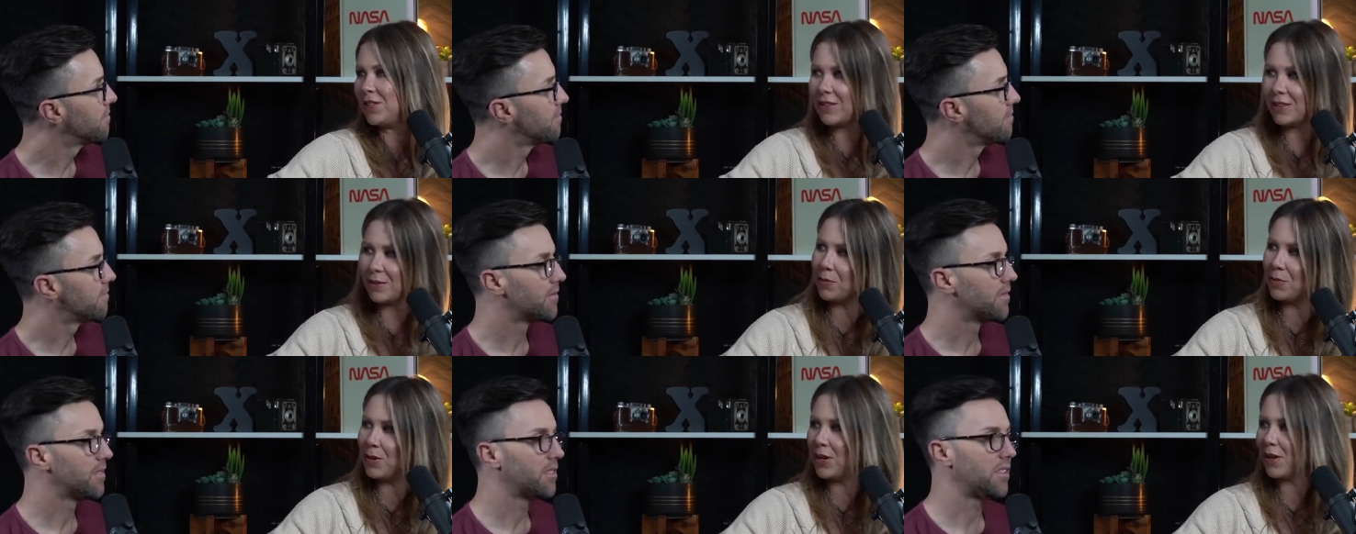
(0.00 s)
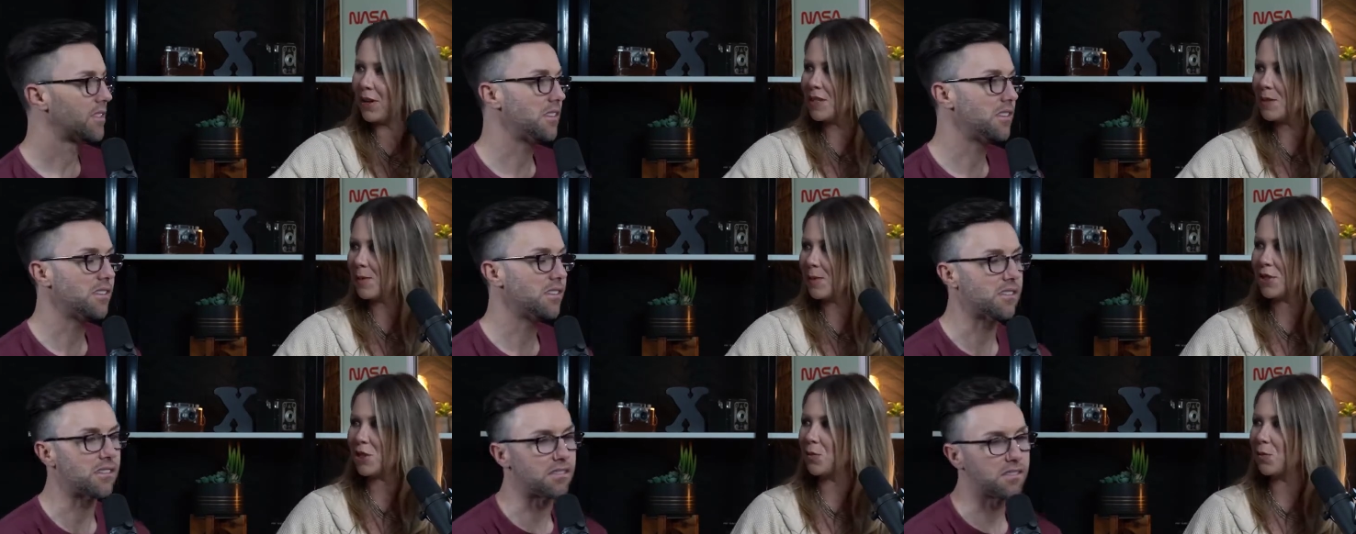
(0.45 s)
Speaker 1: to the you know the
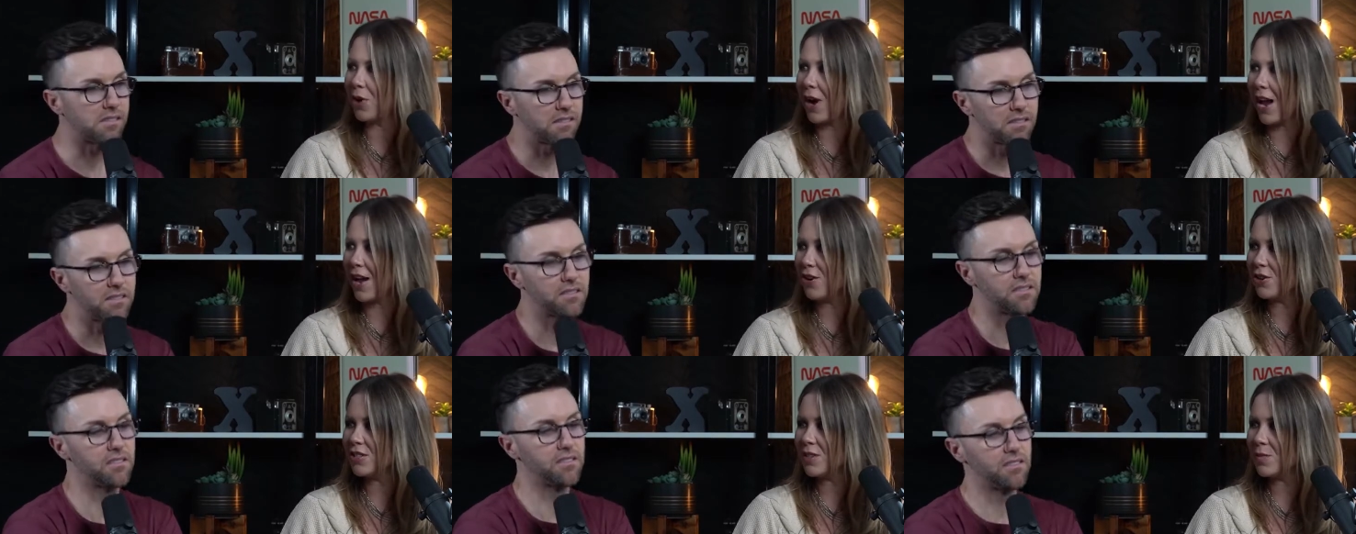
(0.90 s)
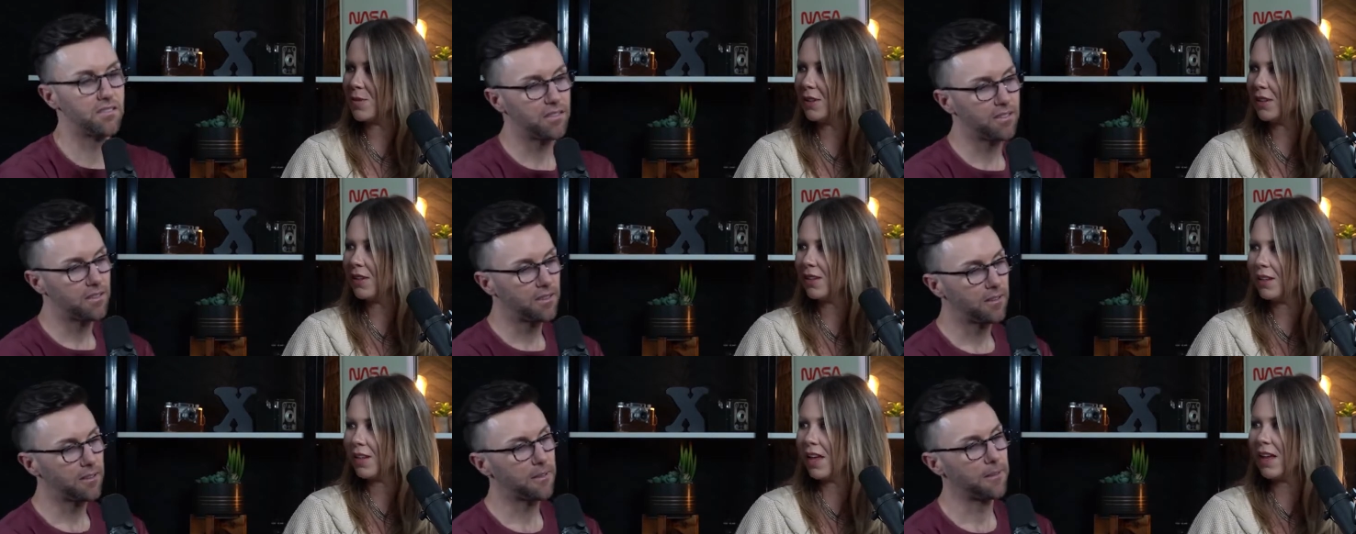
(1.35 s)
yeah. special bride or
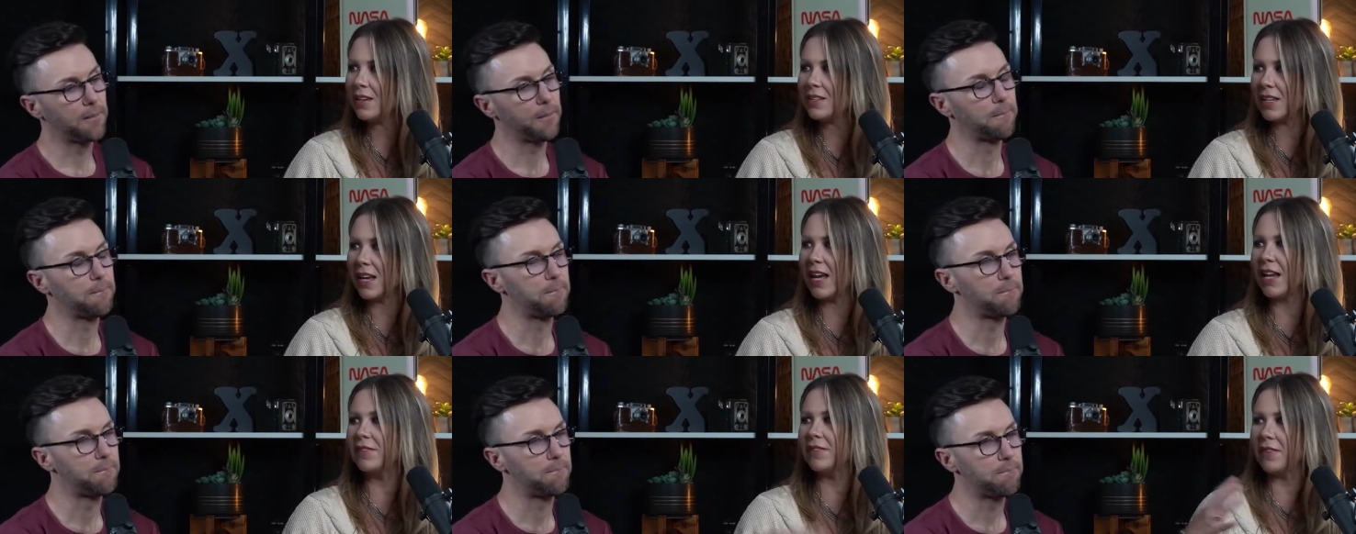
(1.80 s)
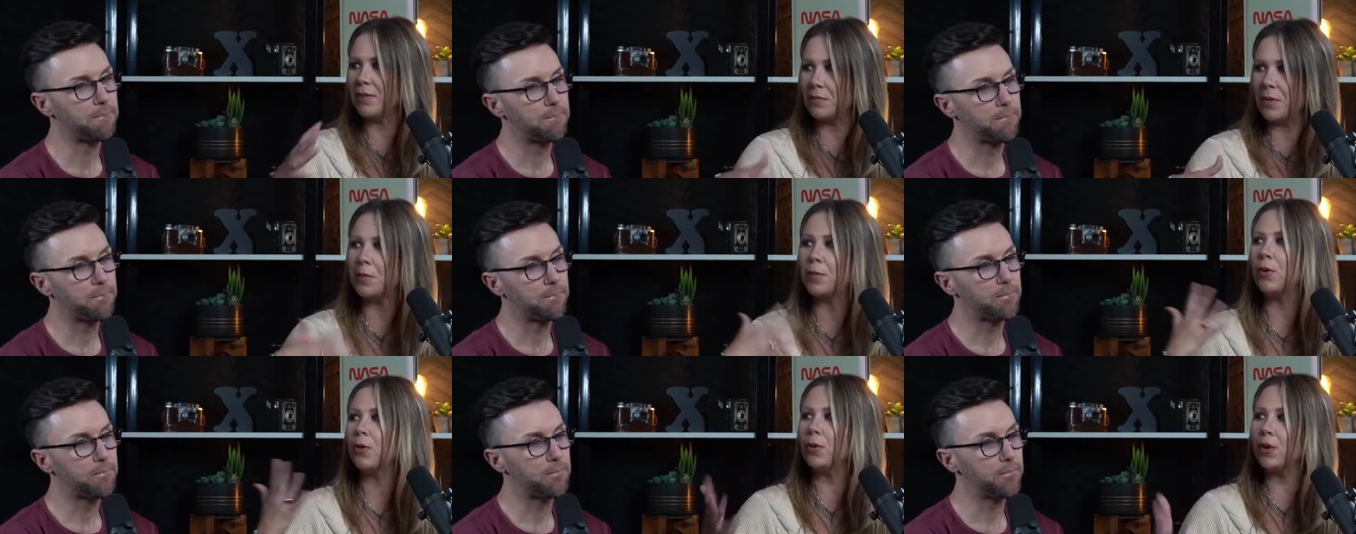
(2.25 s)
something like that to kind of
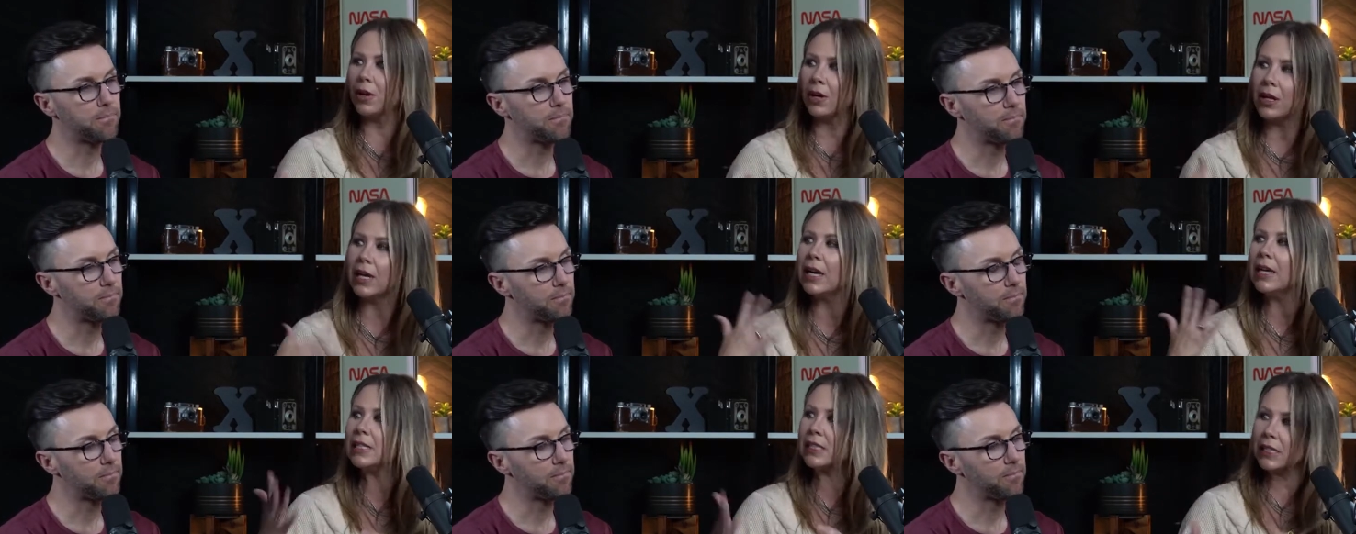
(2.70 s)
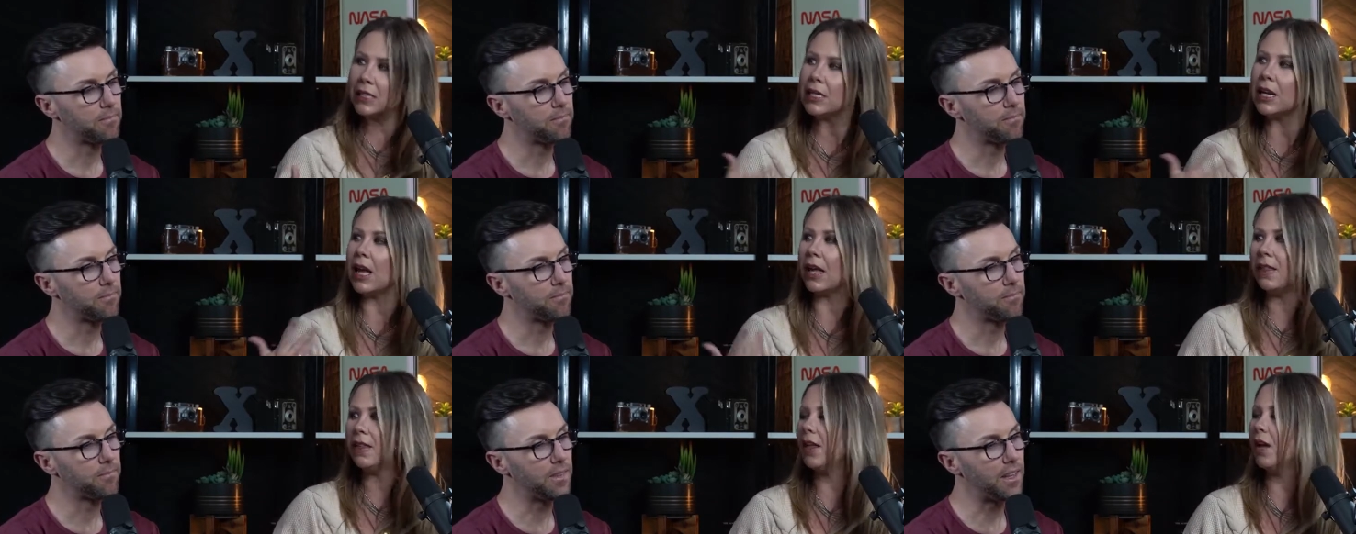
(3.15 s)
memorialize
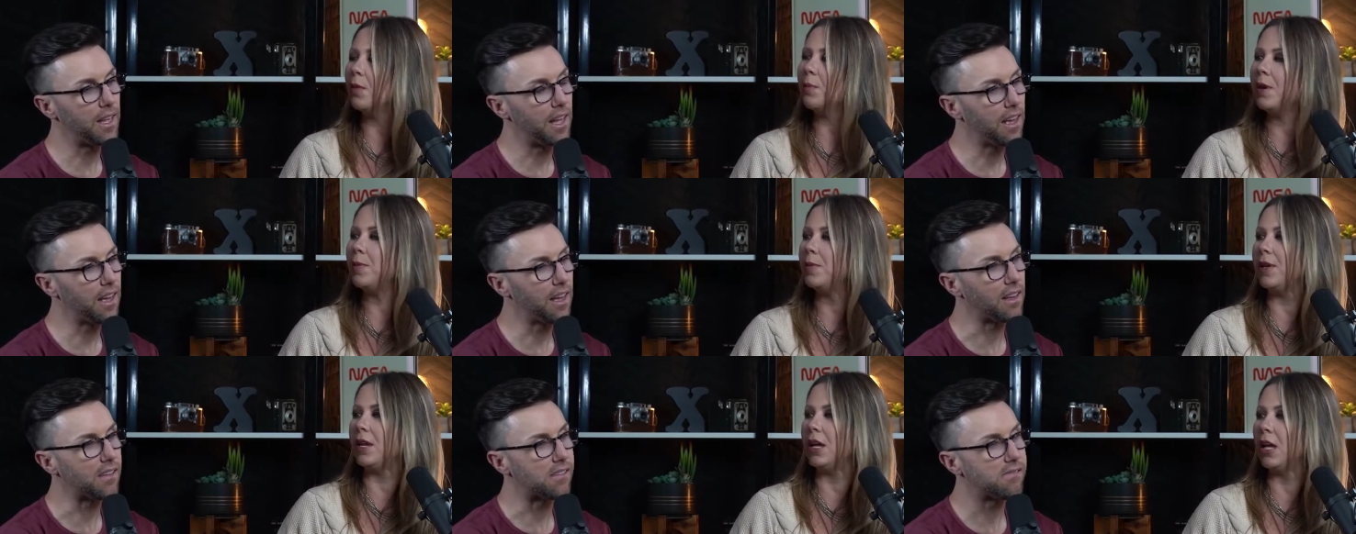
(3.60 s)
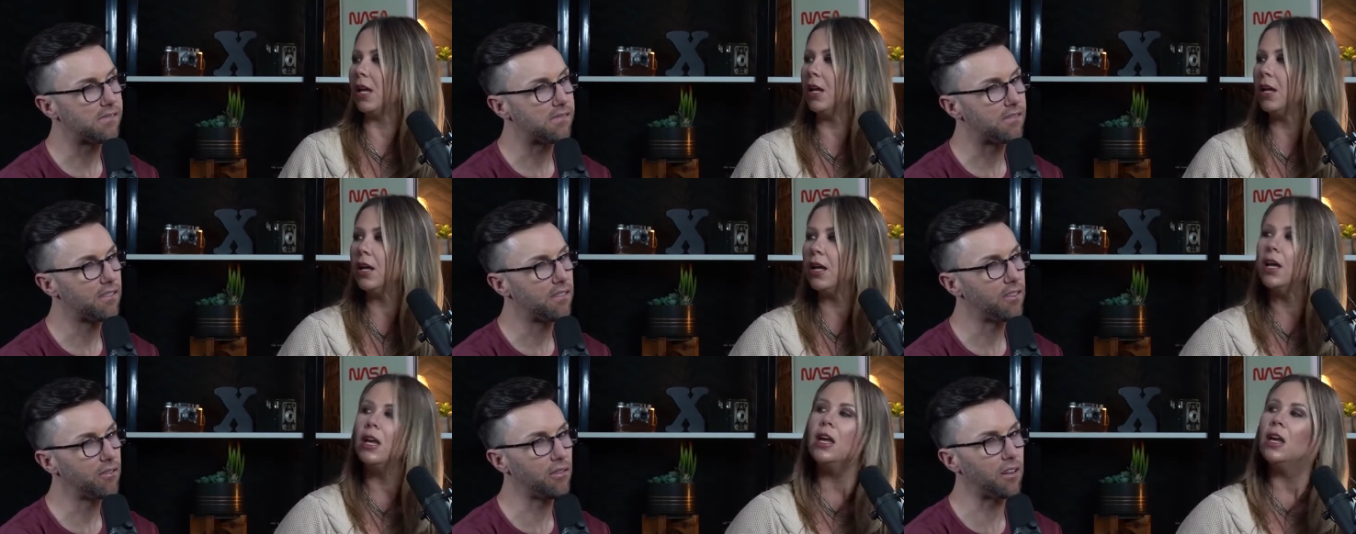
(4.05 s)
it. I think that yeah. would be neat.